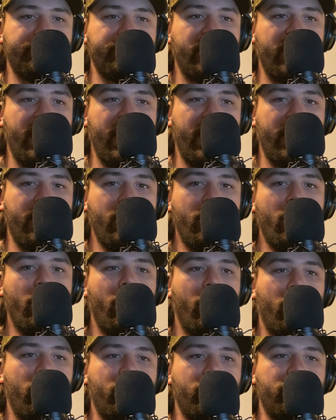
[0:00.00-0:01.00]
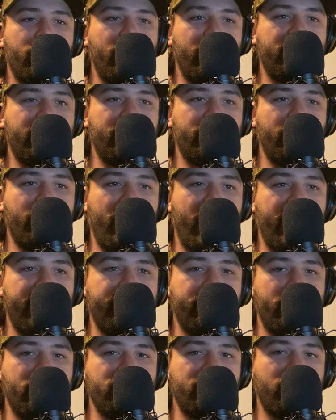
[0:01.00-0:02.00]
Yeah. Oh, you had the new
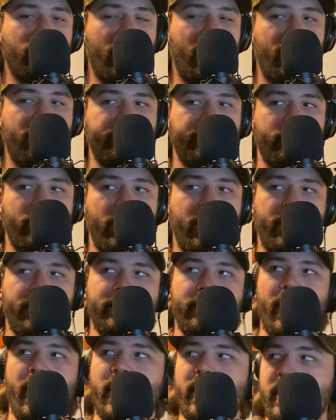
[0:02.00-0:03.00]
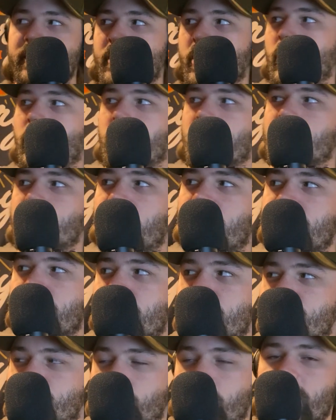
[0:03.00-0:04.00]
iPhone 12? Well, not anymore. In
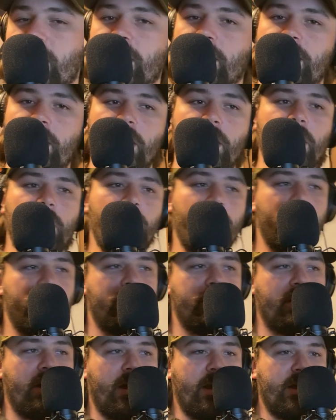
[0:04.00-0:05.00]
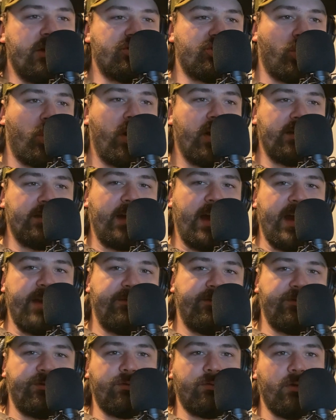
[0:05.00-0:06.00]
the drink. Enjoy
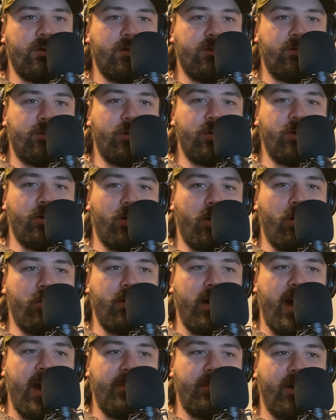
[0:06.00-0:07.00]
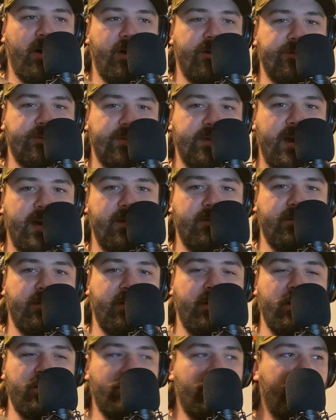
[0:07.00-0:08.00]
life through your own eyeballs without.
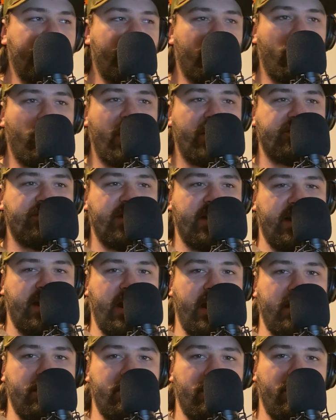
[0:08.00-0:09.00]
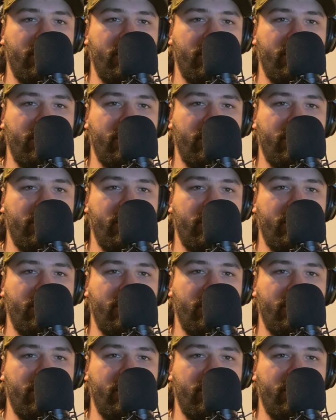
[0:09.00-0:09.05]
You're never going to watch that again.